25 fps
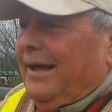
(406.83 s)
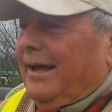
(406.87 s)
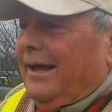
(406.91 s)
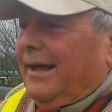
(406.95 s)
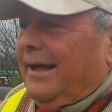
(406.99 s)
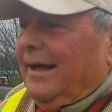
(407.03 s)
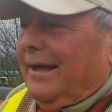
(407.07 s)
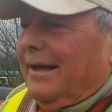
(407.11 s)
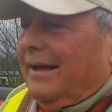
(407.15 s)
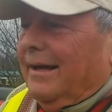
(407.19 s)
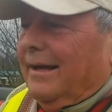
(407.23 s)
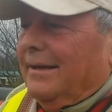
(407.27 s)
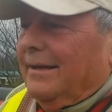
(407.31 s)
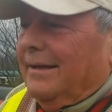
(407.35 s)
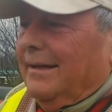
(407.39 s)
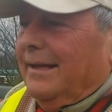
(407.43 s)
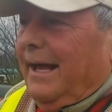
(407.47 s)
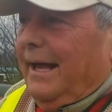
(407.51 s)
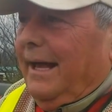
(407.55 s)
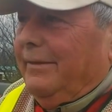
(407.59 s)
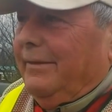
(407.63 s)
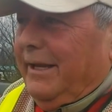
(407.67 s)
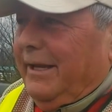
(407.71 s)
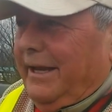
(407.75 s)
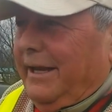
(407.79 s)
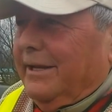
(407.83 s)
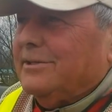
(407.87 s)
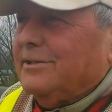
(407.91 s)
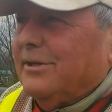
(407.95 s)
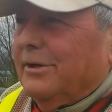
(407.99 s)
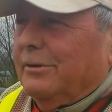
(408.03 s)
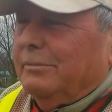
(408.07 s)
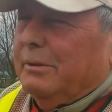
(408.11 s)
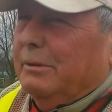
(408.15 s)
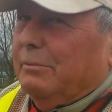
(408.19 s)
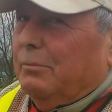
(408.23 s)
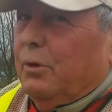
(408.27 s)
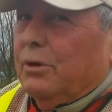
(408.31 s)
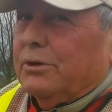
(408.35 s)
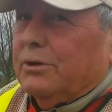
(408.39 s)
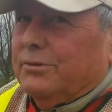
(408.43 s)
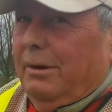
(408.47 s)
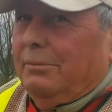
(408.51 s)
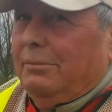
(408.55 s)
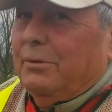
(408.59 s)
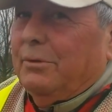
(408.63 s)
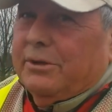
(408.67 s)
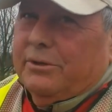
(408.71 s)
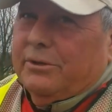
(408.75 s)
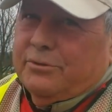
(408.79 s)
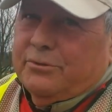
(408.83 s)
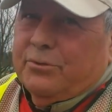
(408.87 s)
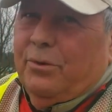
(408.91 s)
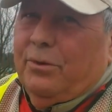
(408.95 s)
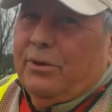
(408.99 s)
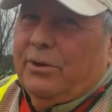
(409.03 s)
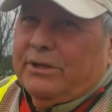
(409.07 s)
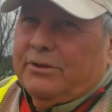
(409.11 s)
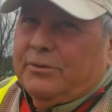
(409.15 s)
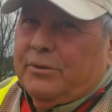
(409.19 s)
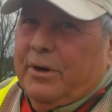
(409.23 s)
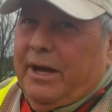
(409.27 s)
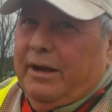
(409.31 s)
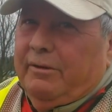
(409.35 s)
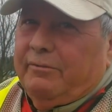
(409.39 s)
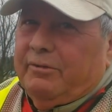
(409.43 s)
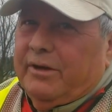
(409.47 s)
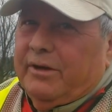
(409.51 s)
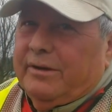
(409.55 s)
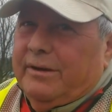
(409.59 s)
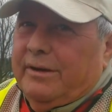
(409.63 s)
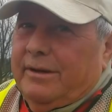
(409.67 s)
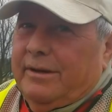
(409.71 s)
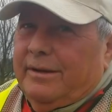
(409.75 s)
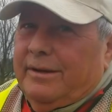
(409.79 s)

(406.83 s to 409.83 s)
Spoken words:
I think he has a little bit more trouble controlling traffic.